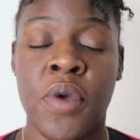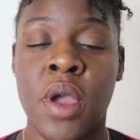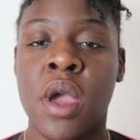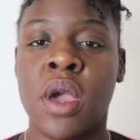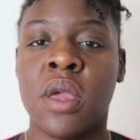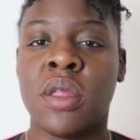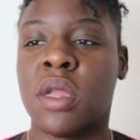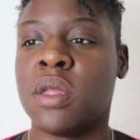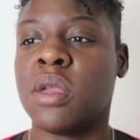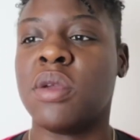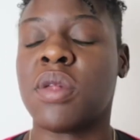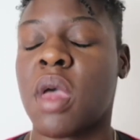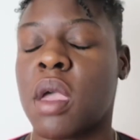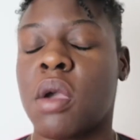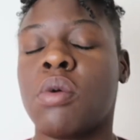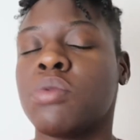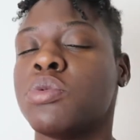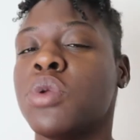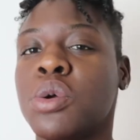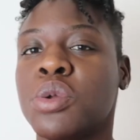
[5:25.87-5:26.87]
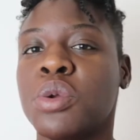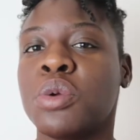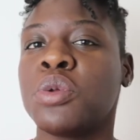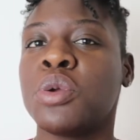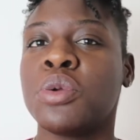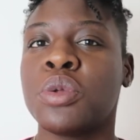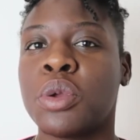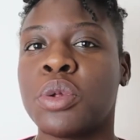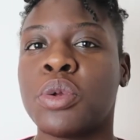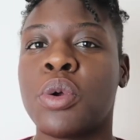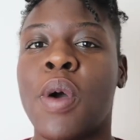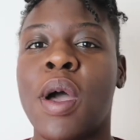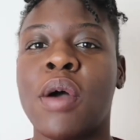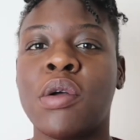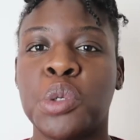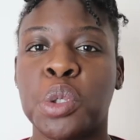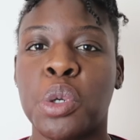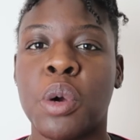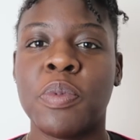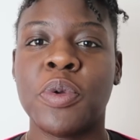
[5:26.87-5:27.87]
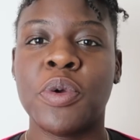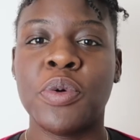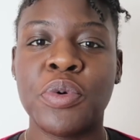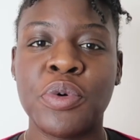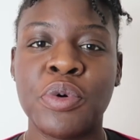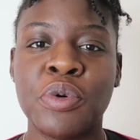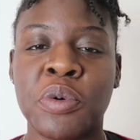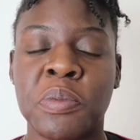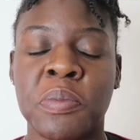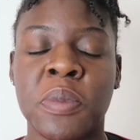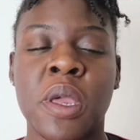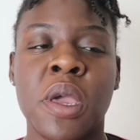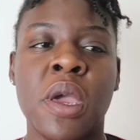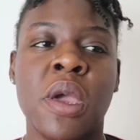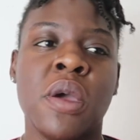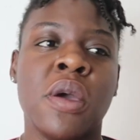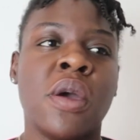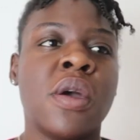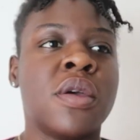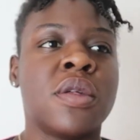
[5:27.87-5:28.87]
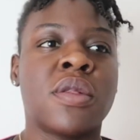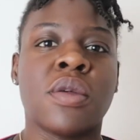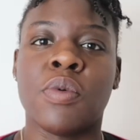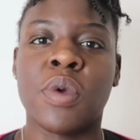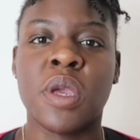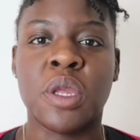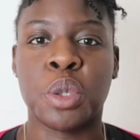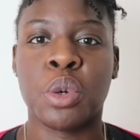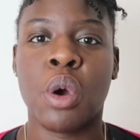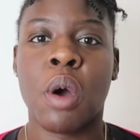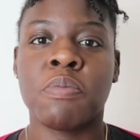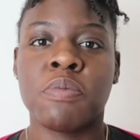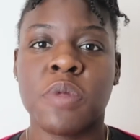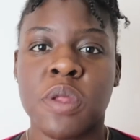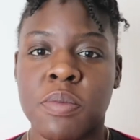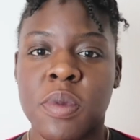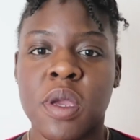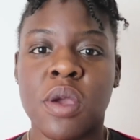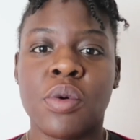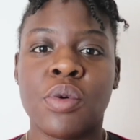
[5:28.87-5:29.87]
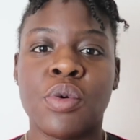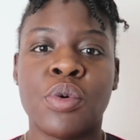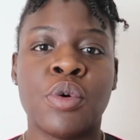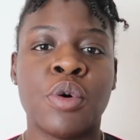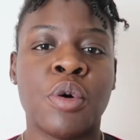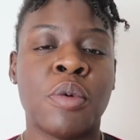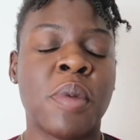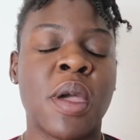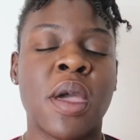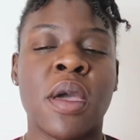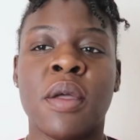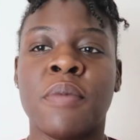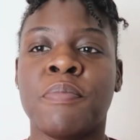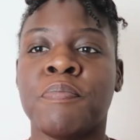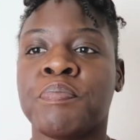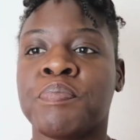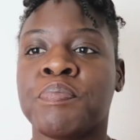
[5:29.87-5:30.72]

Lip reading: And he's like, no, I'll drop you home. So he drops me home, and